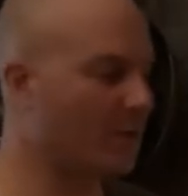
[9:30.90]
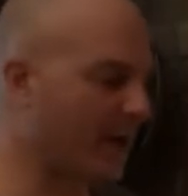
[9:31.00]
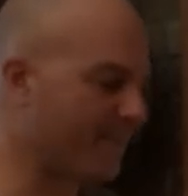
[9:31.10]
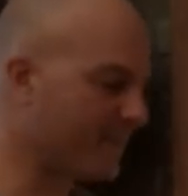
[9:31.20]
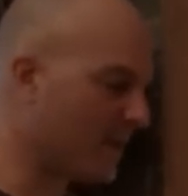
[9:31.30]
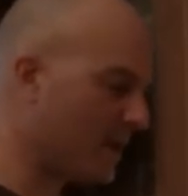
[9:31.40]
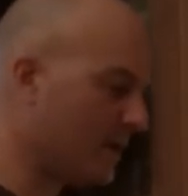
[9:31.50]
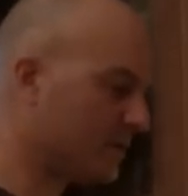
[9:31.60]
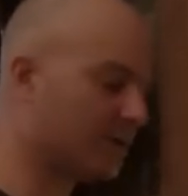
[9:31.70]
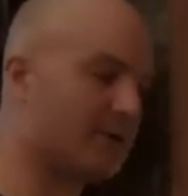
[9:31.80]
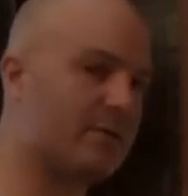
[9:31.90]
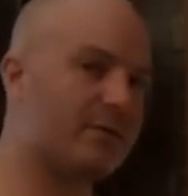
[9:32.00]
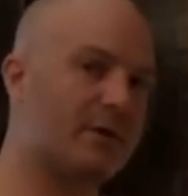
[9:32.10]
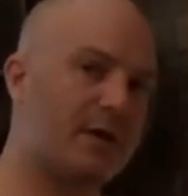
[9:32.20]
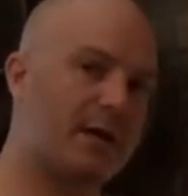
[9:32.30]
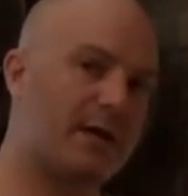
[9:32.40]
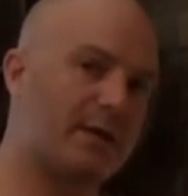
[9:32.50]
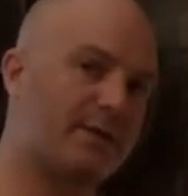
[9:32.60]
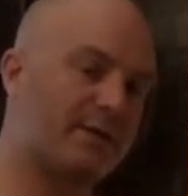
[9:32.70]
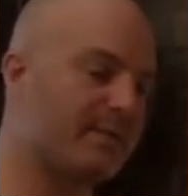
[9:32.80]
Okay, so
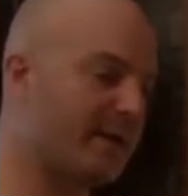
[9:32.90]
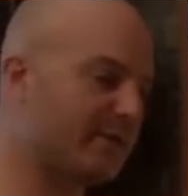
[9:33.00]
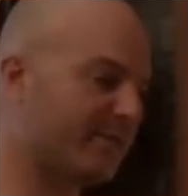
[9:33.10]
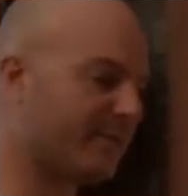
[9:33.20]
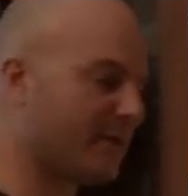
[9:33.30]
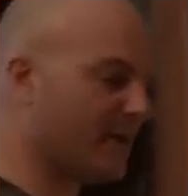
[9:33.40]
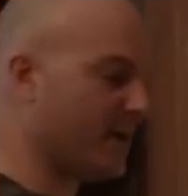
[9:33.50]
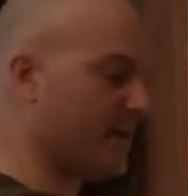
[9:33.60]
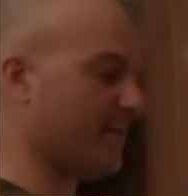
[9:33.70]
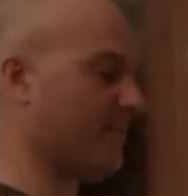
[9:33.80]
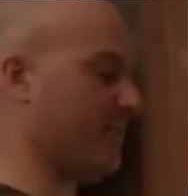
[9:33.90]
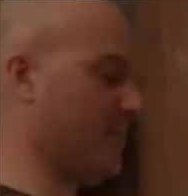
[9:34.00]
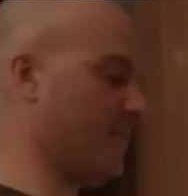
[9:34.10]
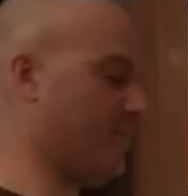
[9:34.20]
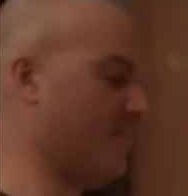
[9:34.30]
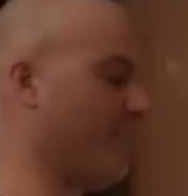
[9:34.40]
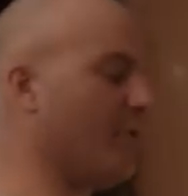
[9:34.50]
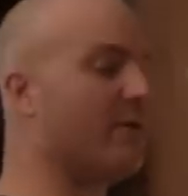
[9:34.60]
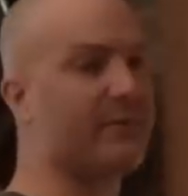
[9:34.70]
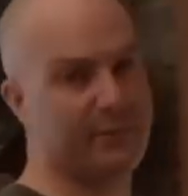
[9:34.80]
uh, the tomatoes have uh,
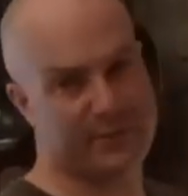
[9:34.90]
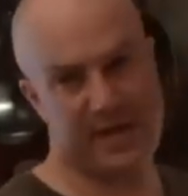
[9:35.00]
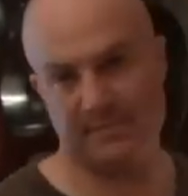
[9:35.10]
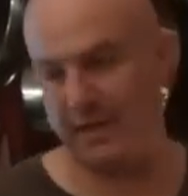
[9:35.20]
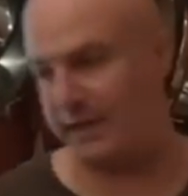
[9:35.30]
boiled for 10